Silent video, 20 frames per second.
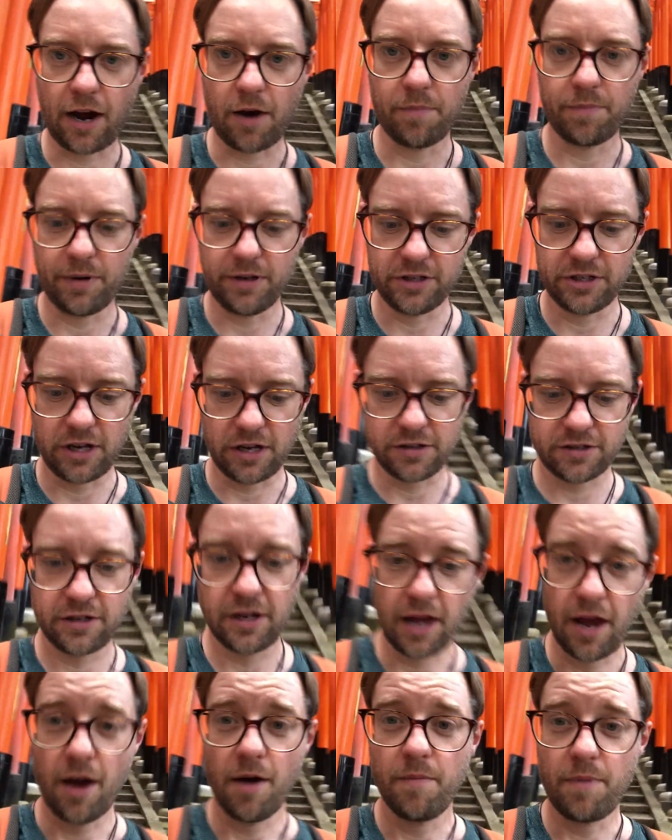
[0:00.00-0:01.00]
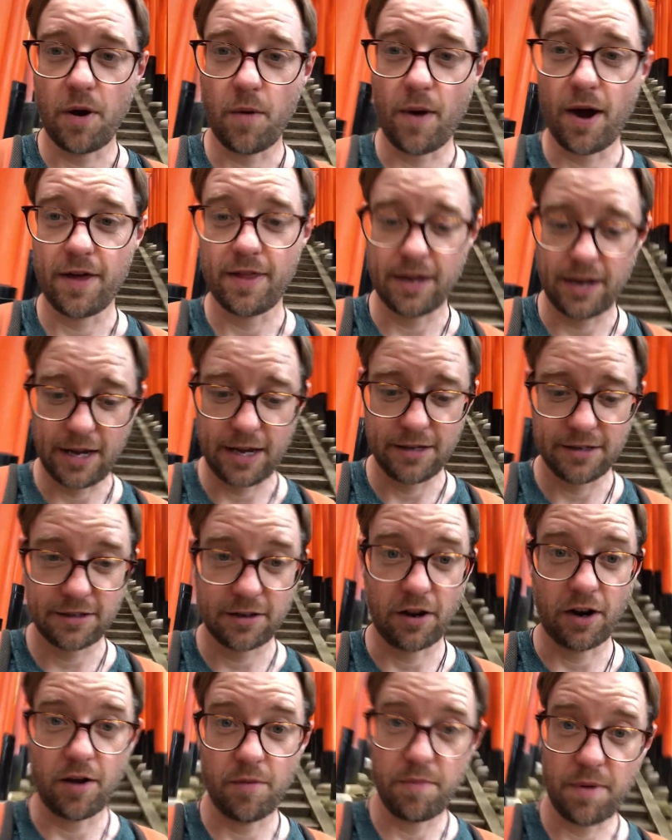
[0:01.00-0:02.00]
out, but just be aware that it's
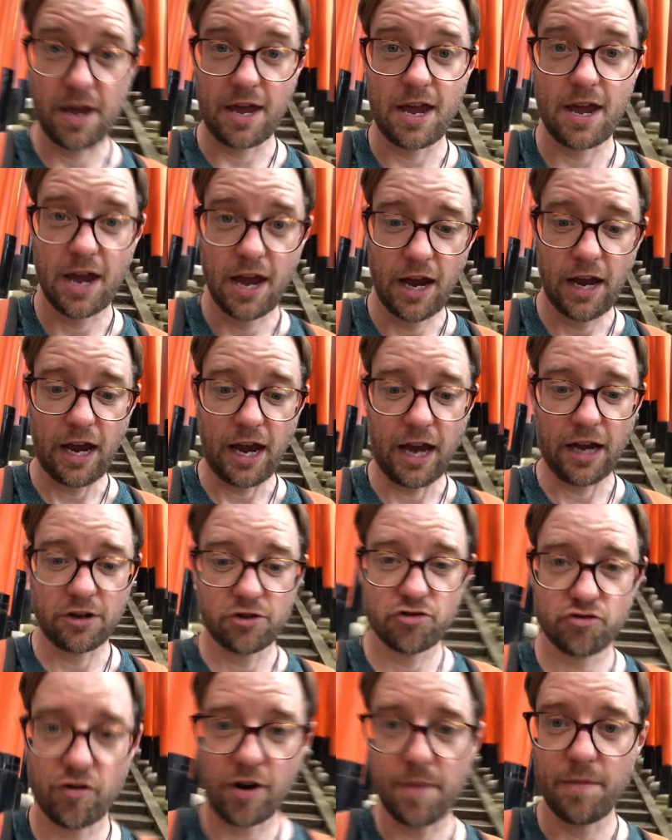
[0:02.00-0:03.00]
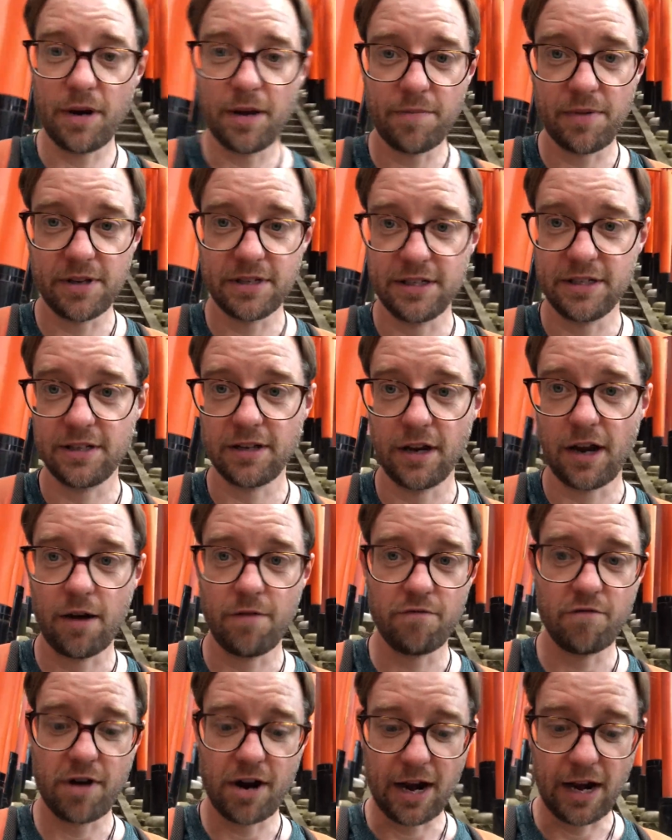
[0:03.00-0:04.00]
going to be extremely busy, so
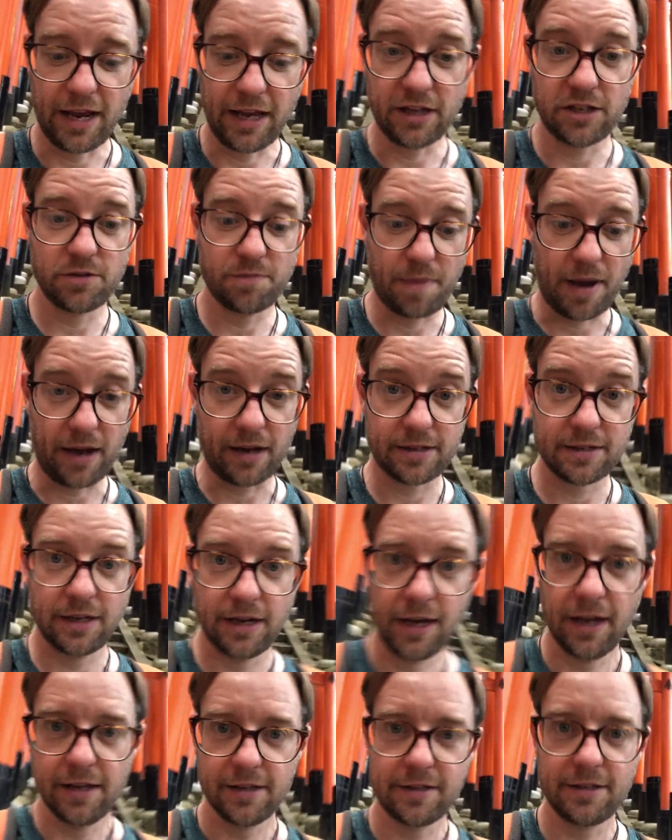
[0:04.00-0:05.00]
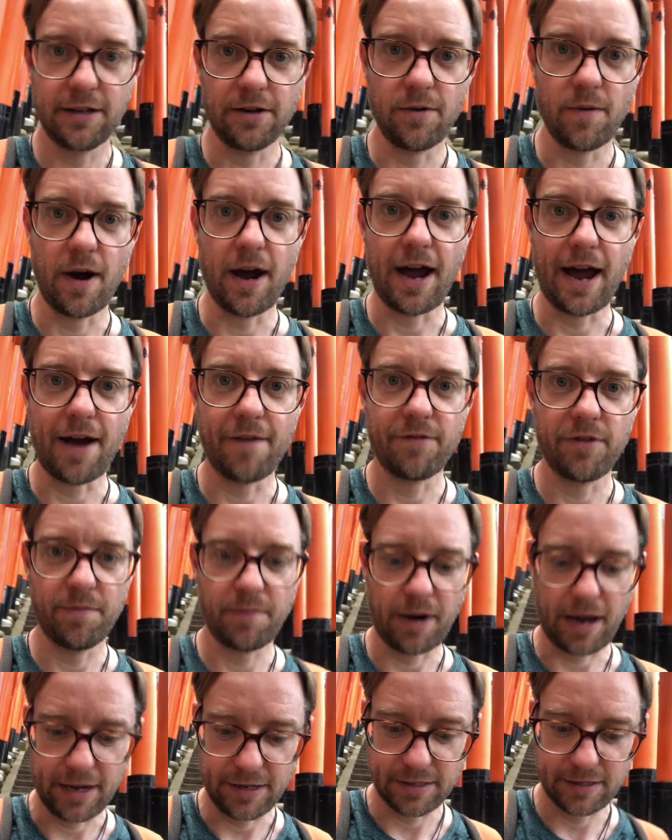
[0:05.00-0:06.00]
don't really expect to have the
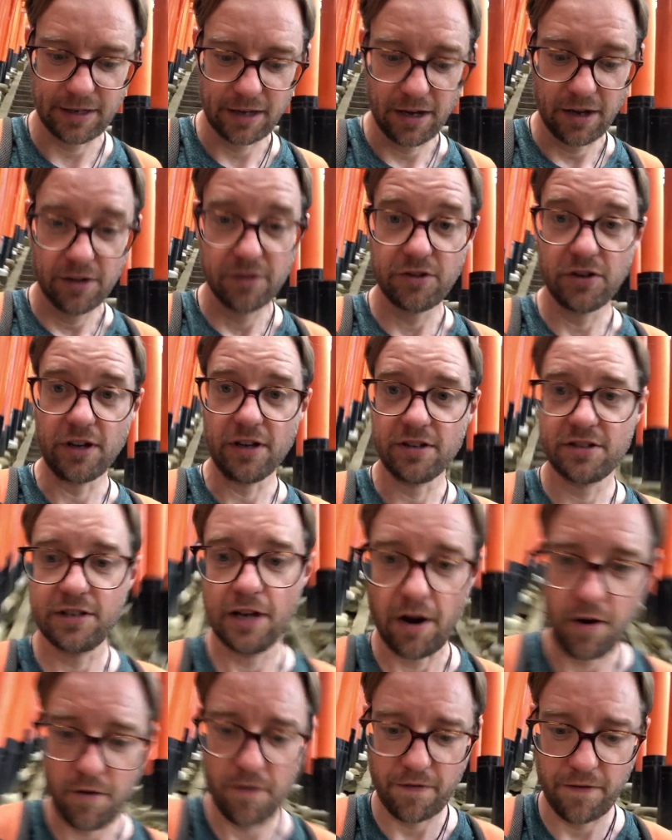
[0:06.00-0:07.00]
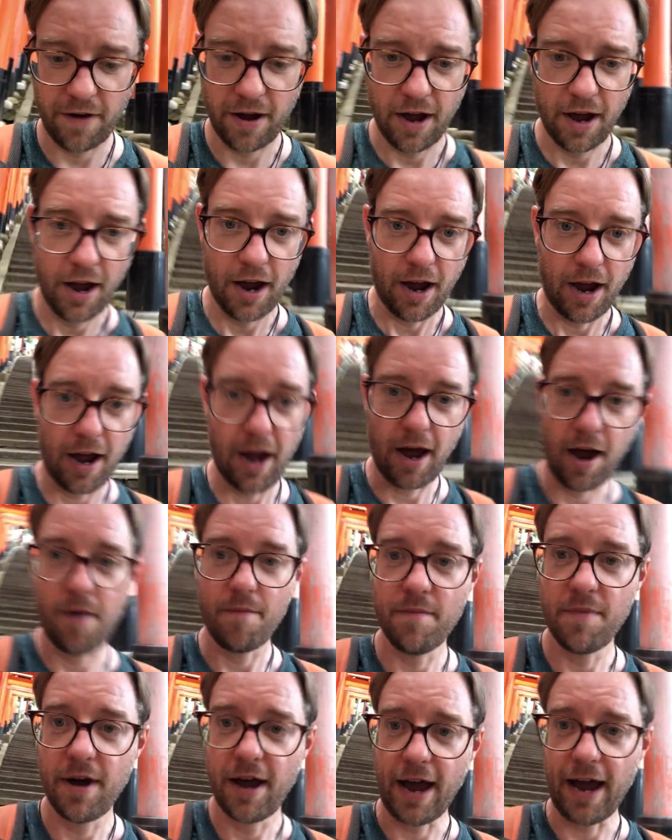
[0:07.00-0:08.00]
place to yourself.
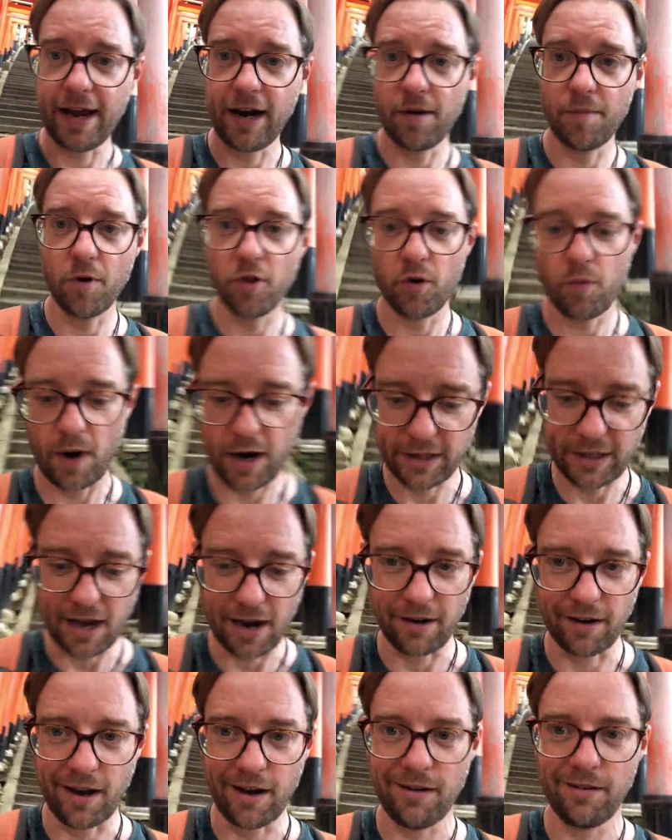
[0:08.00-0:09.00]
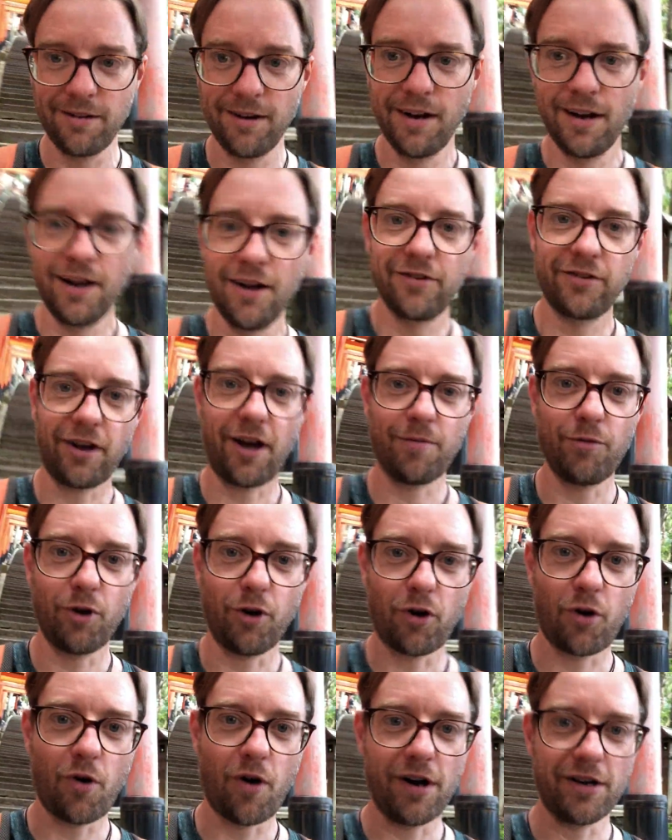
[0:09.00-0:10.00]
And I'm on the way down now, so I'm
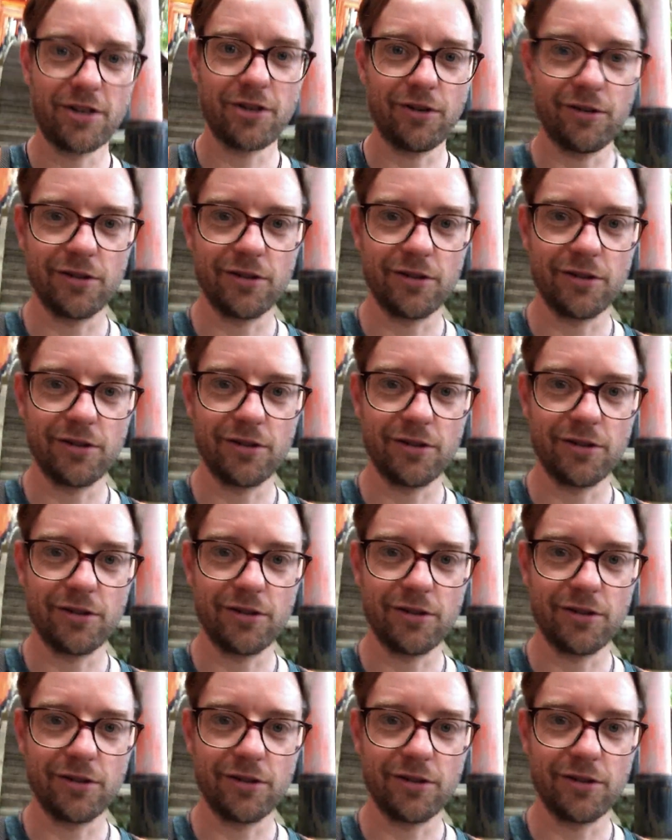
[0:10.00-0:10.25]
not quite as